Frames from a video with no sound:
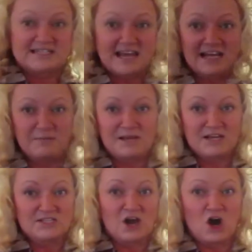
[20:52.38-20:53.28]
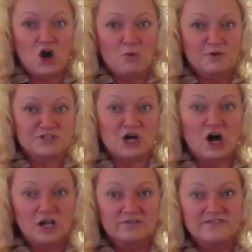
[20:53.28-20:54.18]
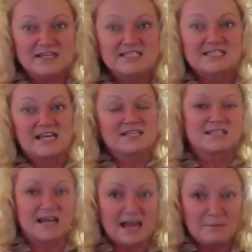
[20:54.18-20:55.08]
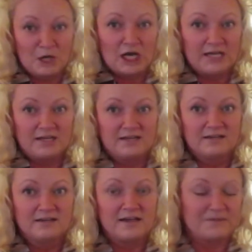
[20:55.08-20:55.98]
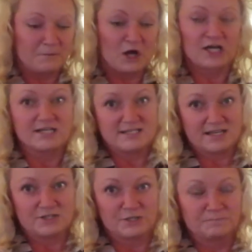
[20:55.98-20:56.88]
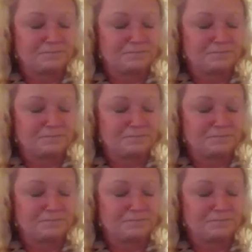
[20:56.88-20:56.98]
excited because almost all of these things that I bought at the bargain center,